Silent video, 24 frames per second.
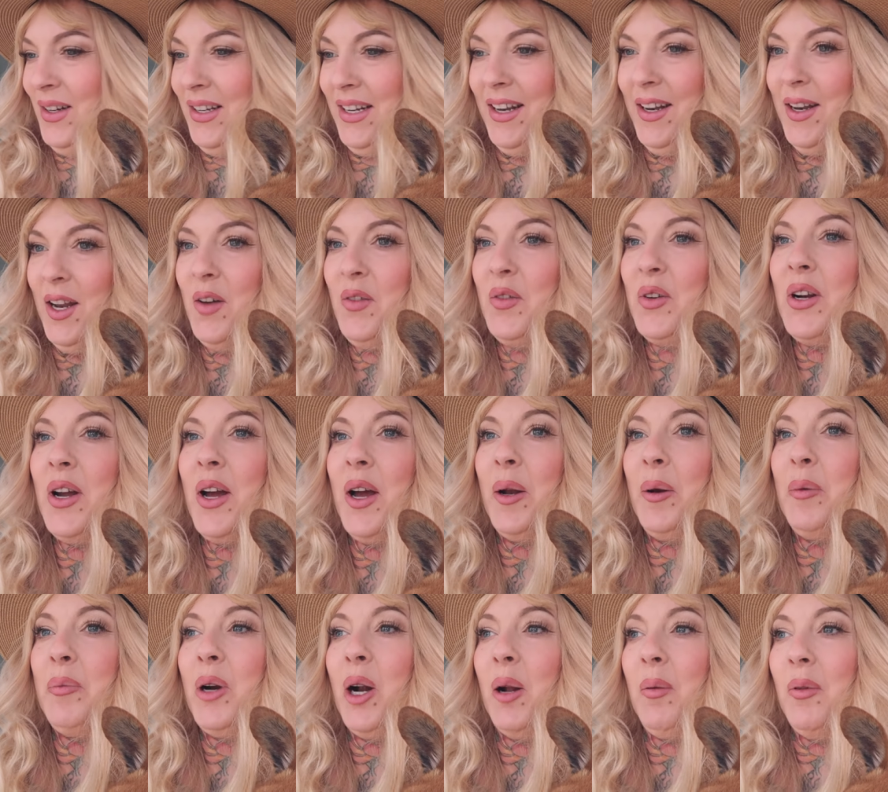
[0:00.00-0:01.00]
never had
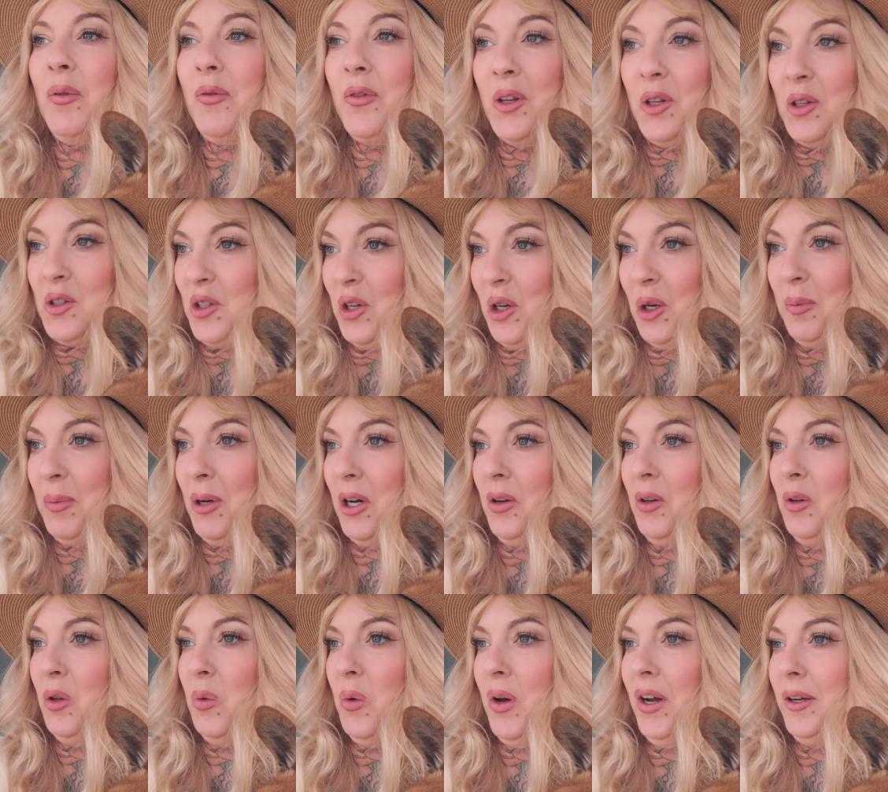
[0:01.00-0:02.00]
a problem finishing a
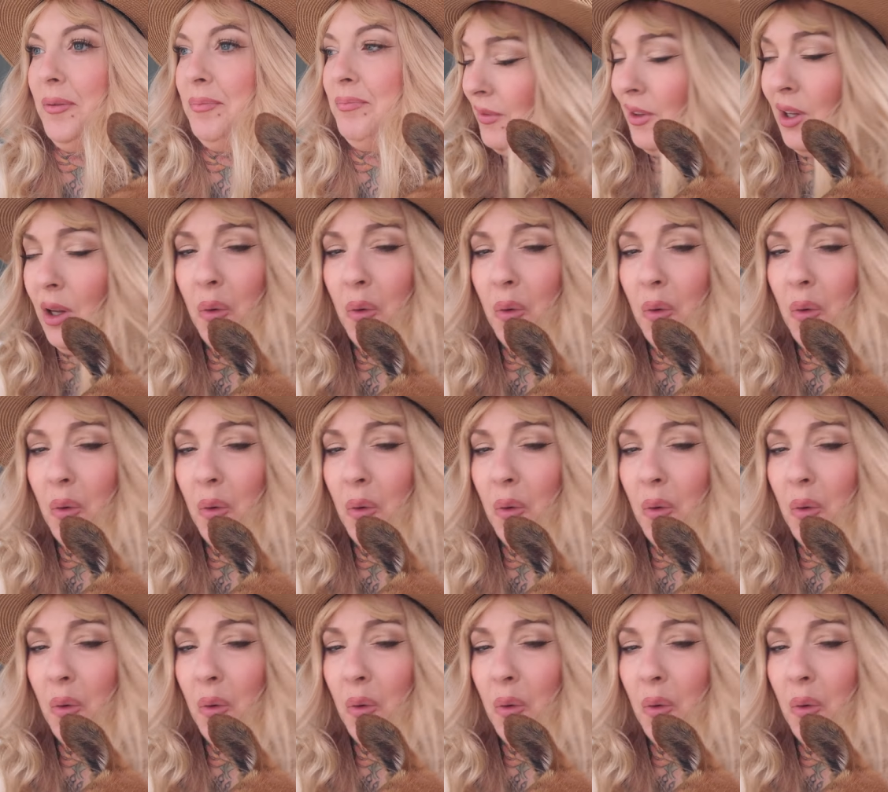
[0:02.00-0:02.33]
bottle of wine.